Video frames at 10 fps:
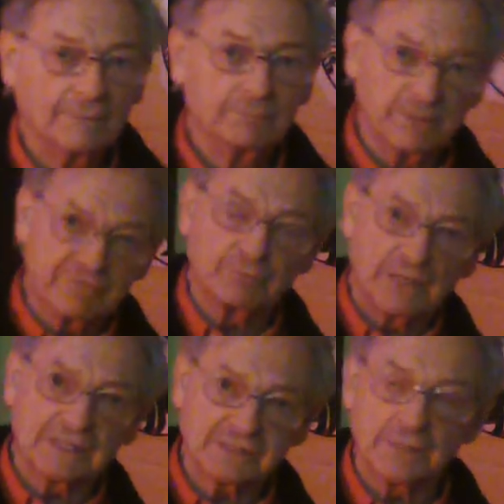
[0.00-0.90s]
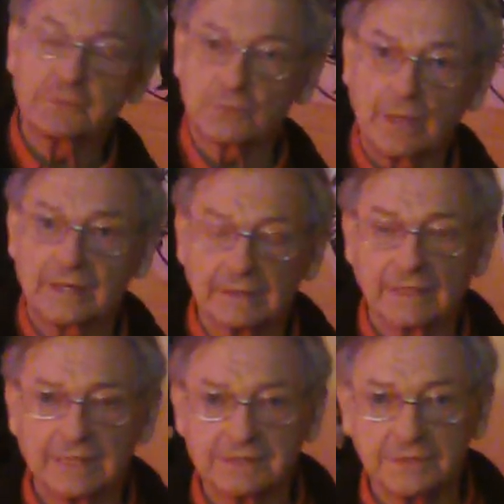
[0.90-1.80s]
Biff Biceps read it
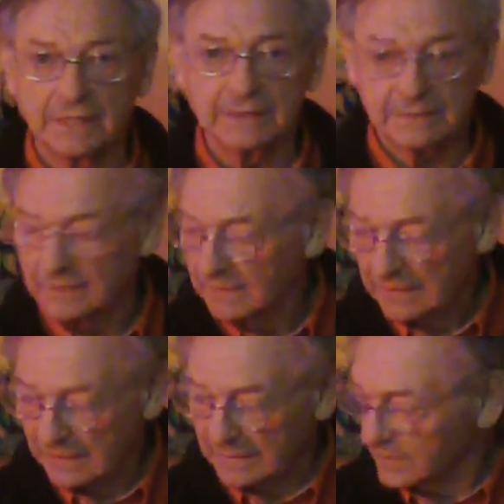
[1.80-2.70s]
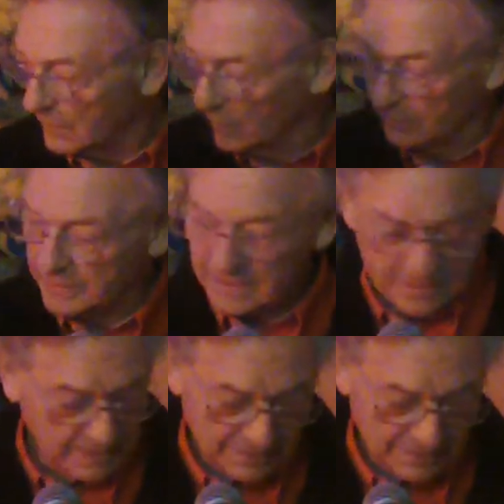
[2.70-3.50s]
last night, and he told me